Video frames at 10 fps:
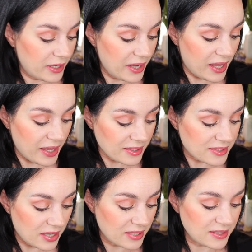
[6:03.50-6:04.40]

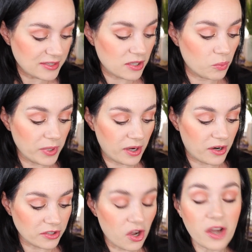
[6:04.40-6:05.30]
next, since we
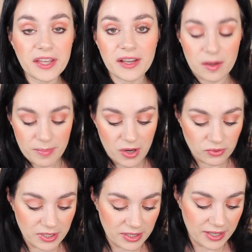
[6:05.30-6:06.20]
are talking
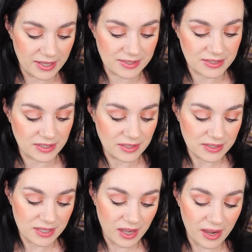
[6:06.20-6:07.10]
about
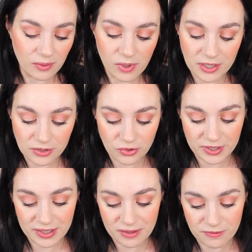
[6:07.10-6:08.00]
Essence, I wanted
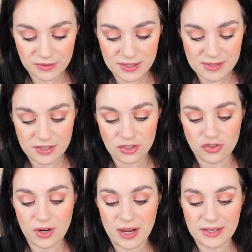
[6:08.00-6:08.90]
to give this a
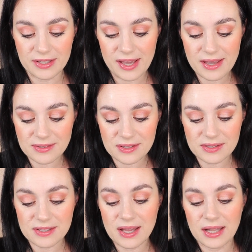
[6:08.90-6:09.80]
try, the Essence